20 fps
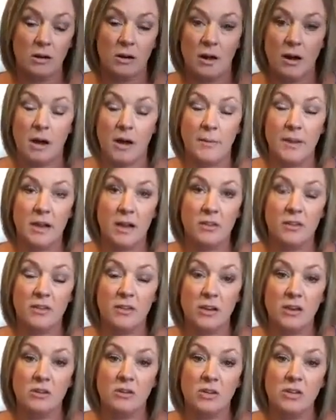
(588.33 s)
Another
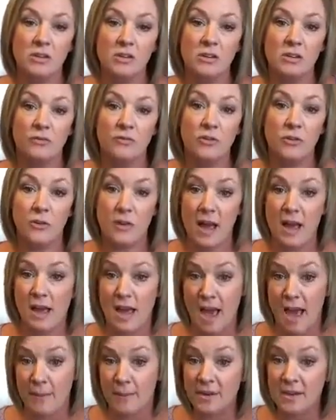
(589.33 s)
thing you can do, if you
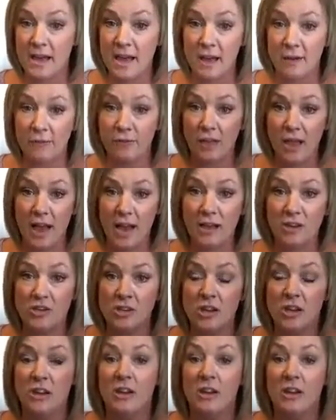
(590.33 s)
happen to have flash,